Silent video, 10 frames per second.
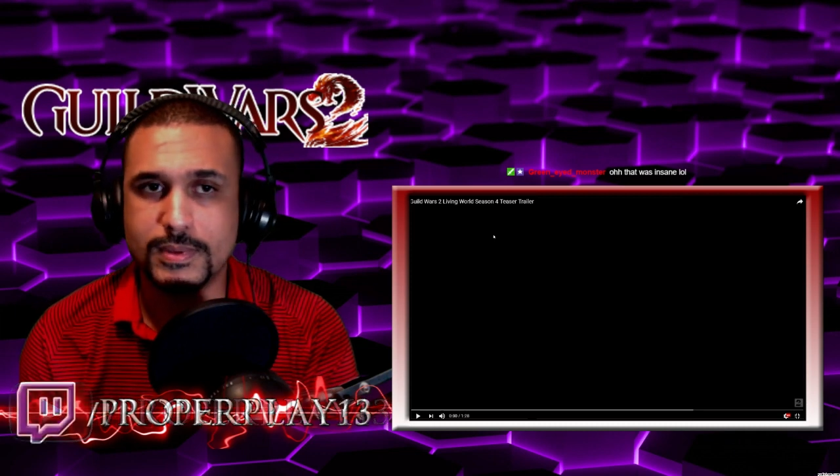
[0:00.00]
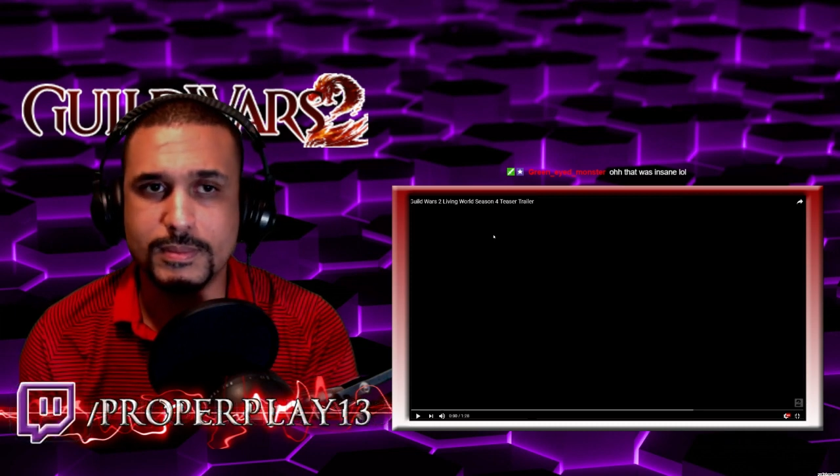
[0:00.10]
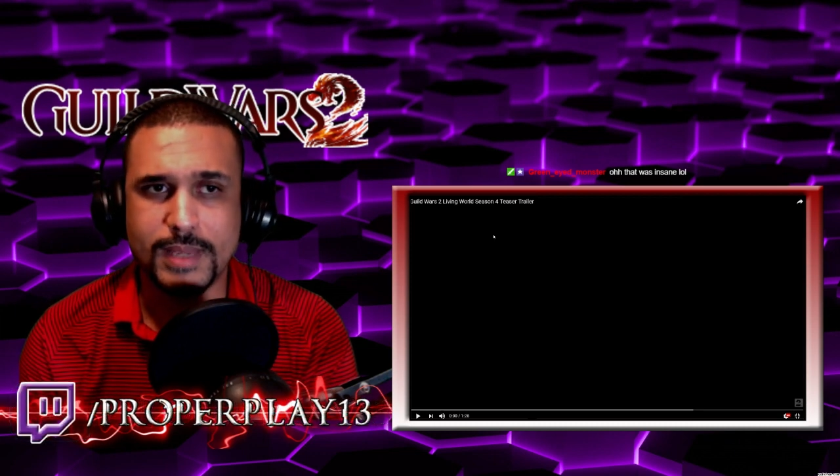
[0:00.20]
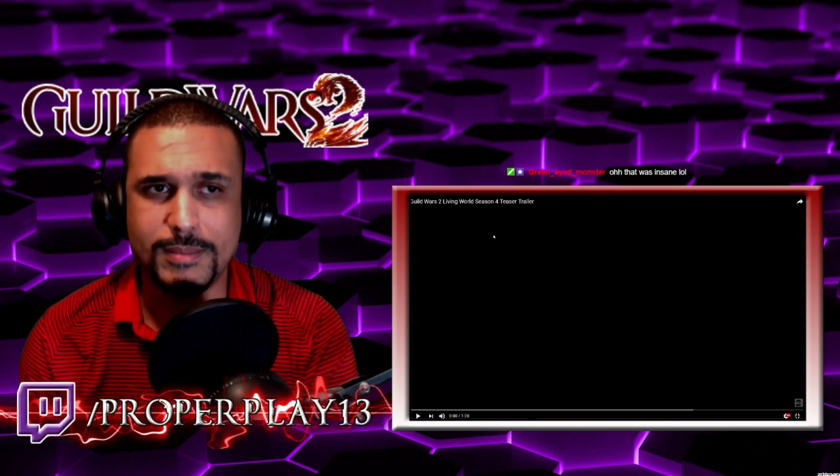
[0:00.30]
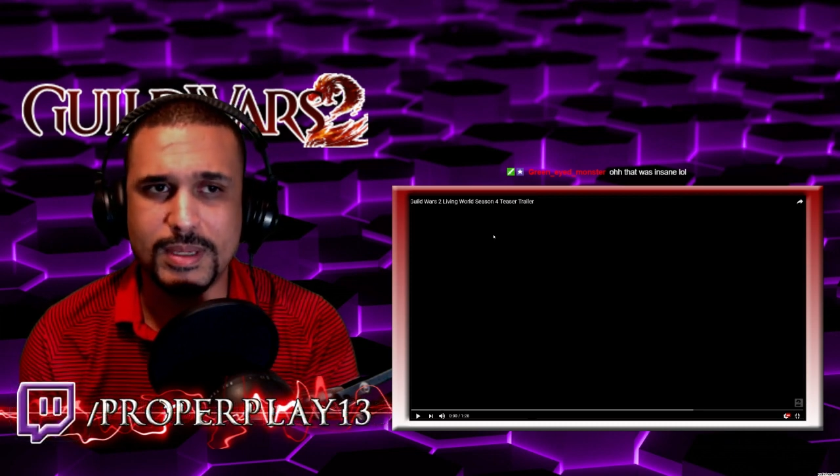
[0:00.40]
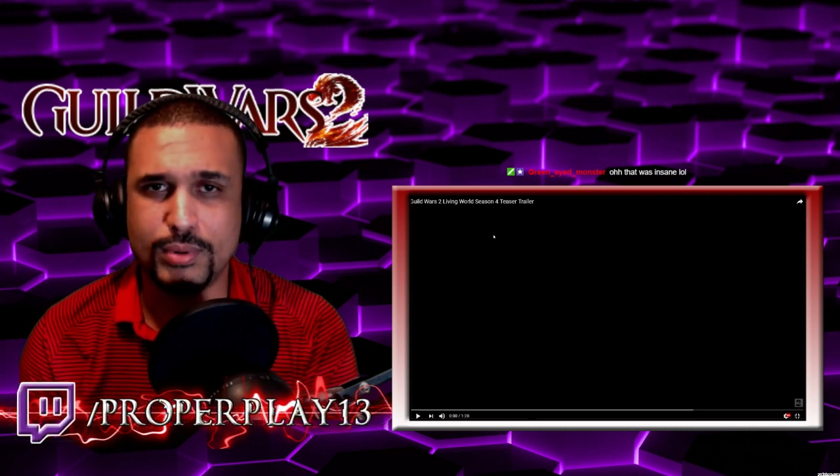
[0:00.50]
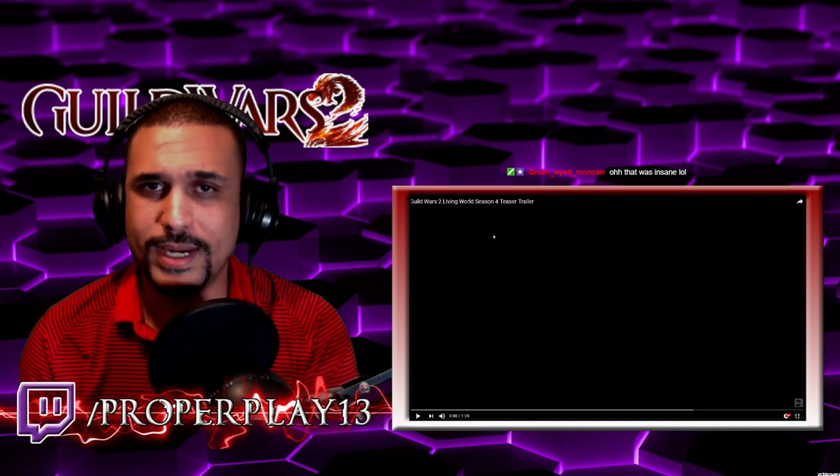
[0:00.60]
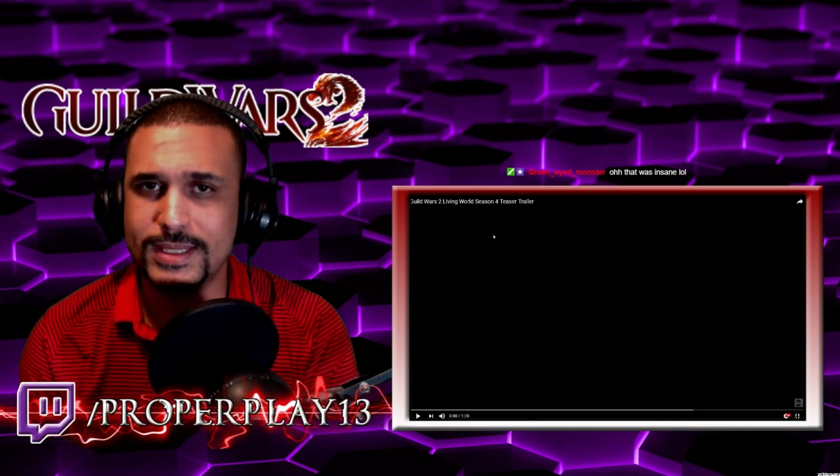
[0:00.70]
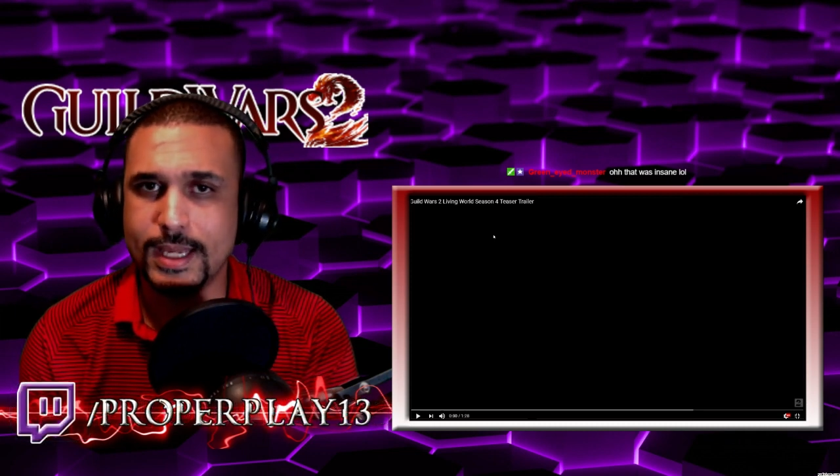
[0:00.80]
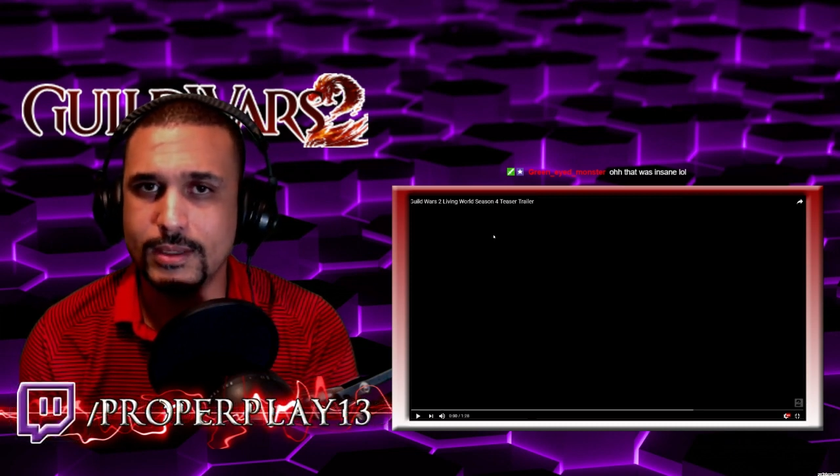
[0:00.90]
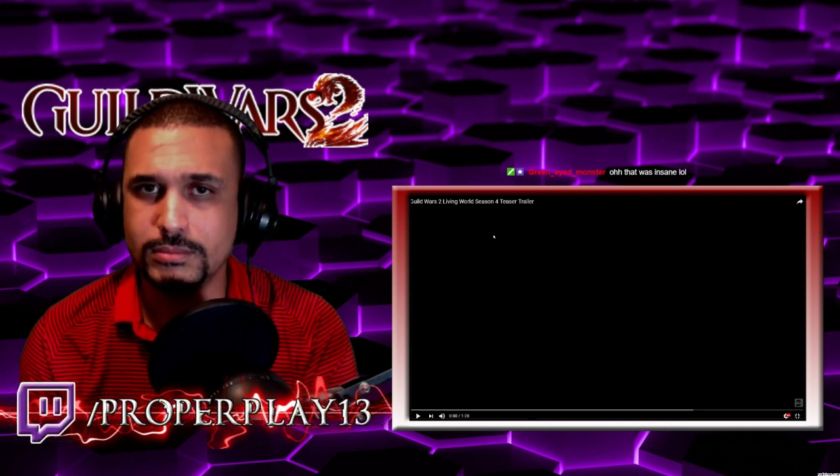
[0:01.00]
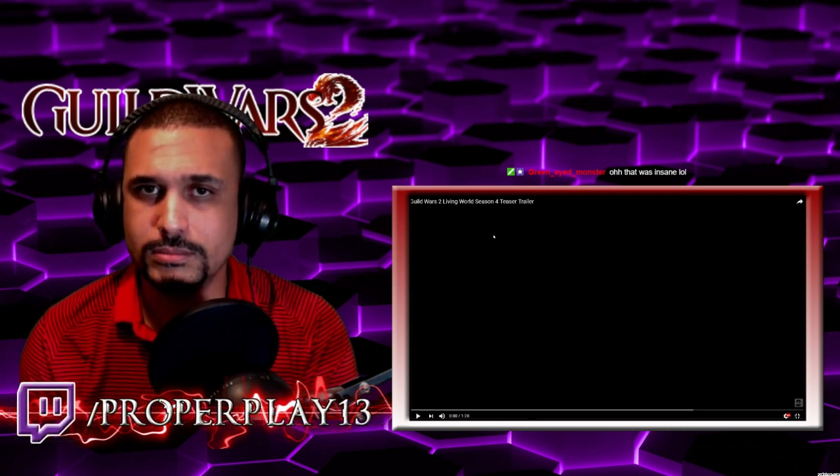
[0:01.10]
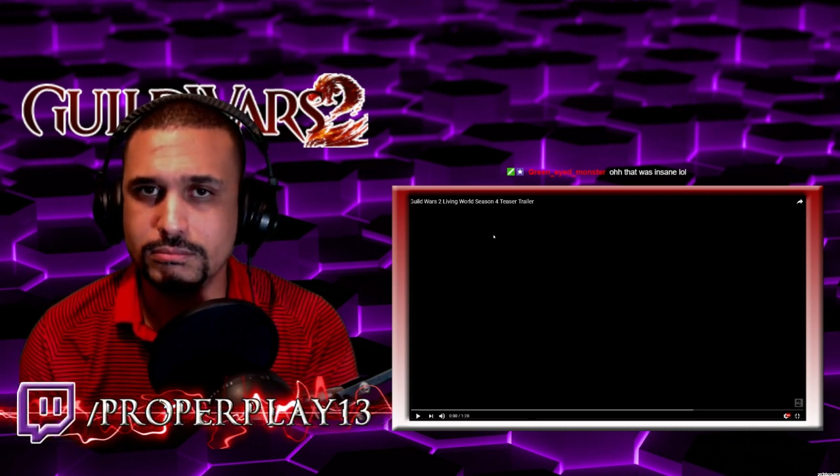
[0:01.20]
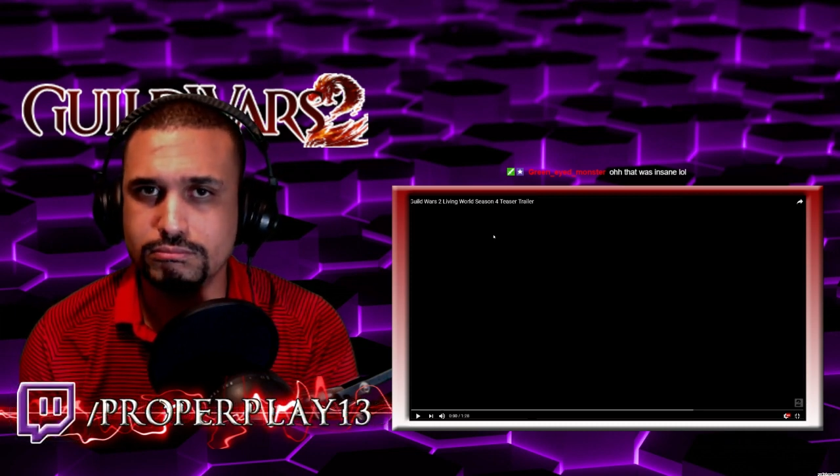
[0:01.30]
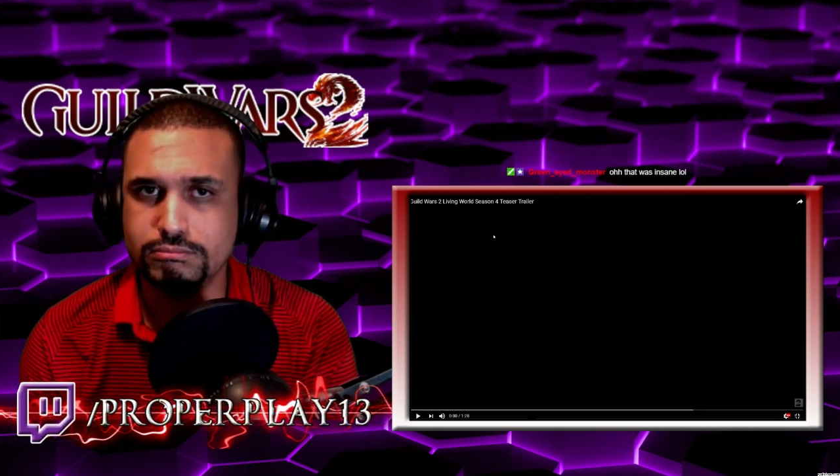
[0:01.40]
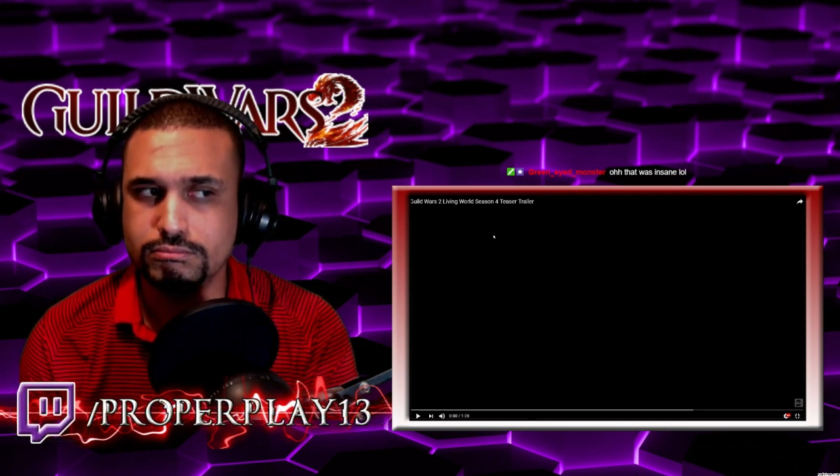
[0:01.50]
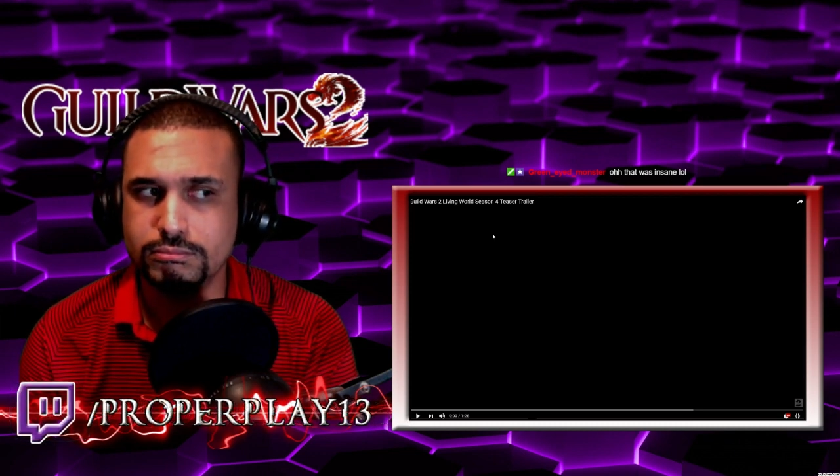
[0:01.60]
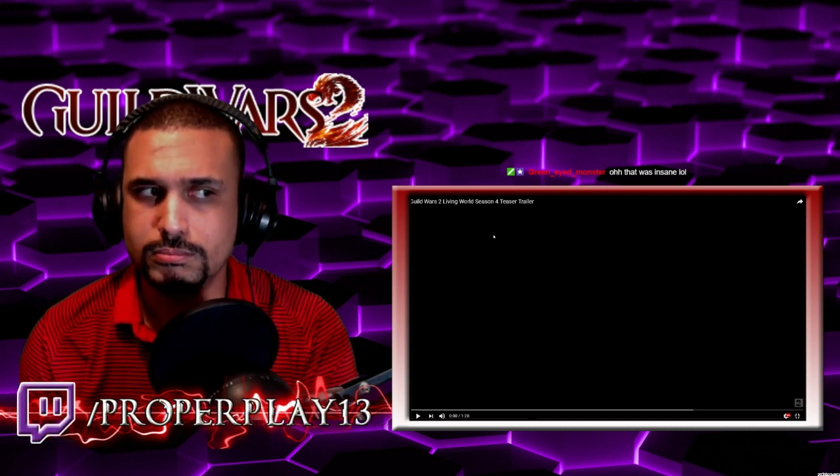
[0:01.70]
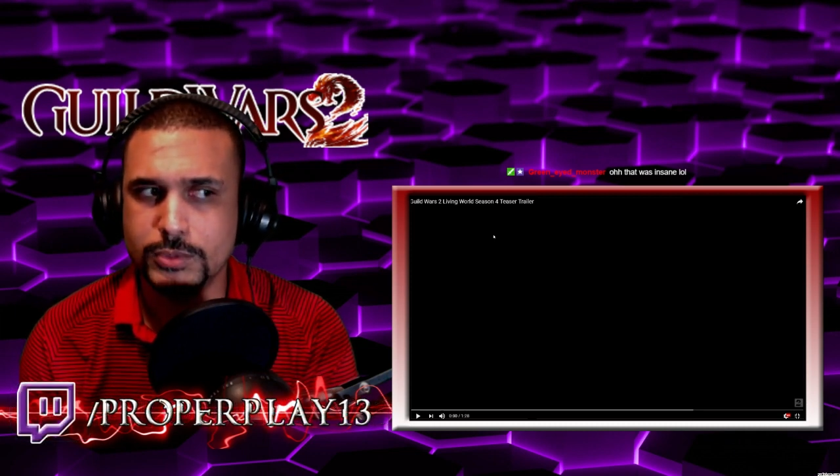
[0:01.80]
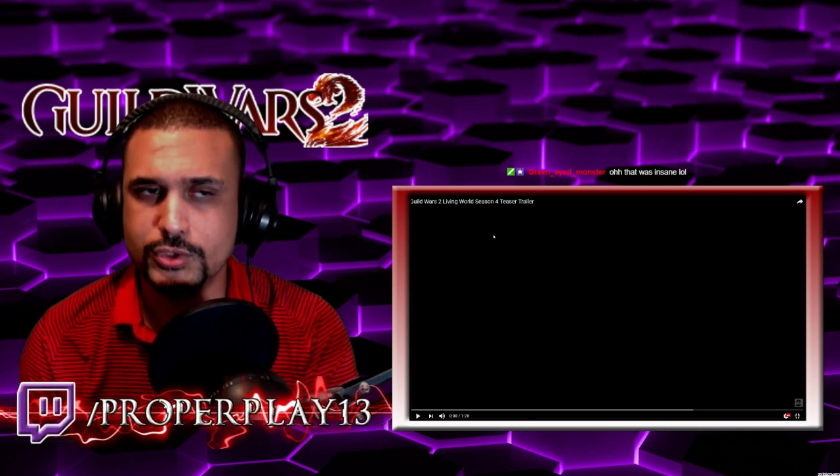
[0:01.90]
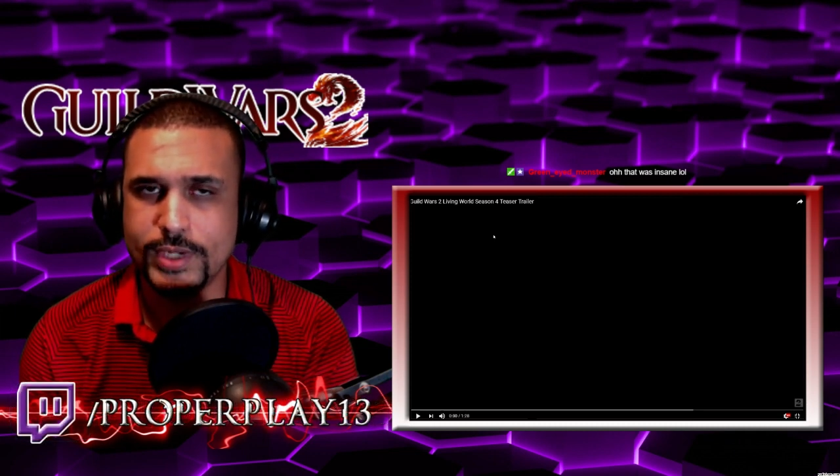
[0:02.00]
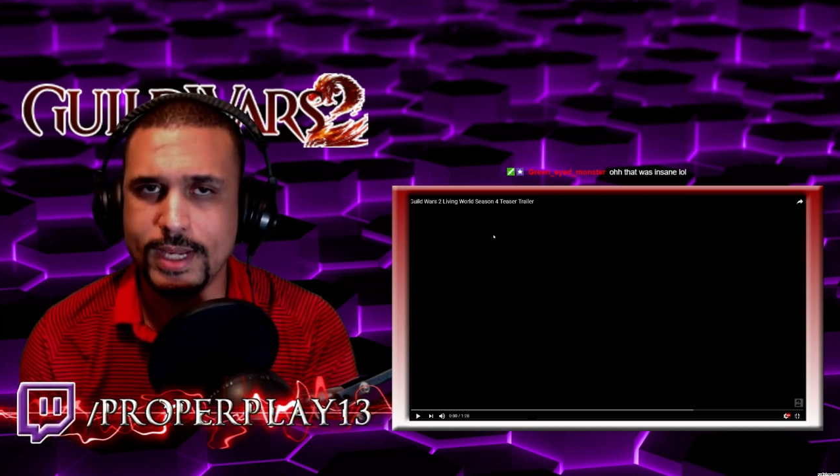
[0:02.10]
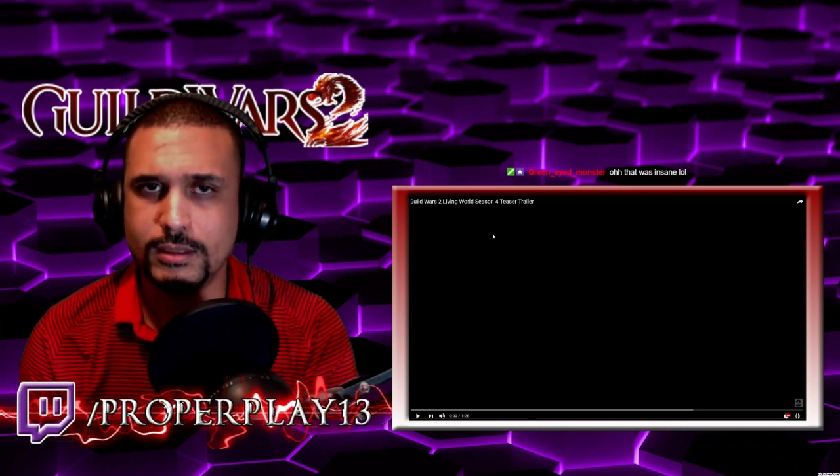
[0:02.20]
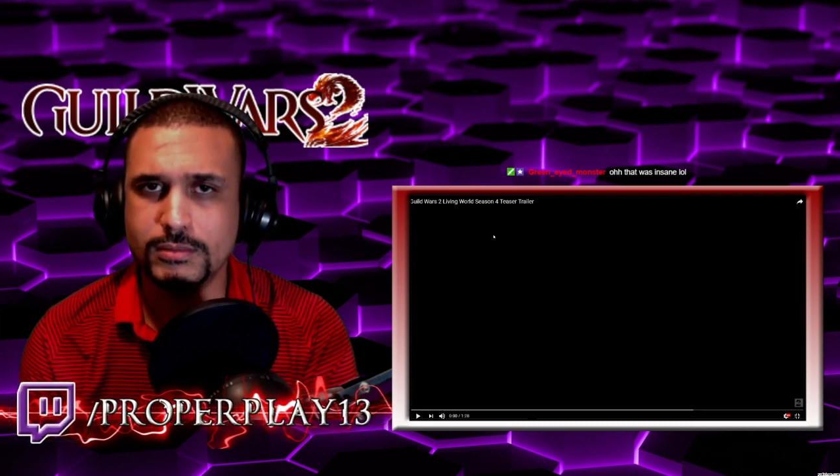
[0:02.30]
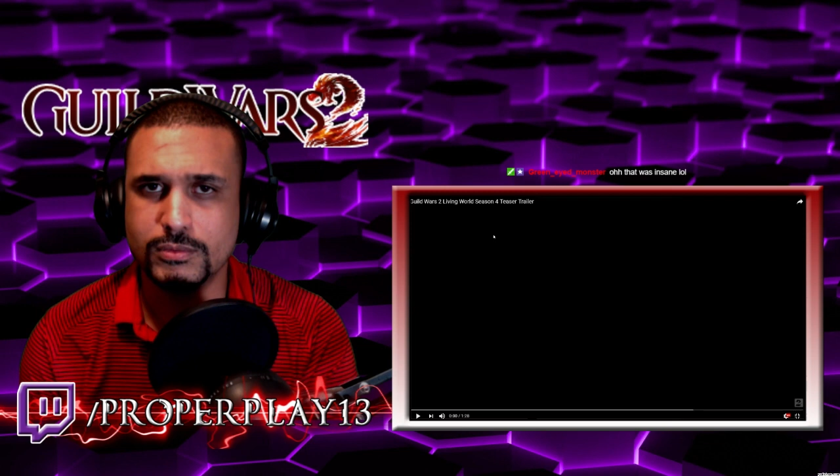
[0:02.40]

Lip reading: maybe break down the trailer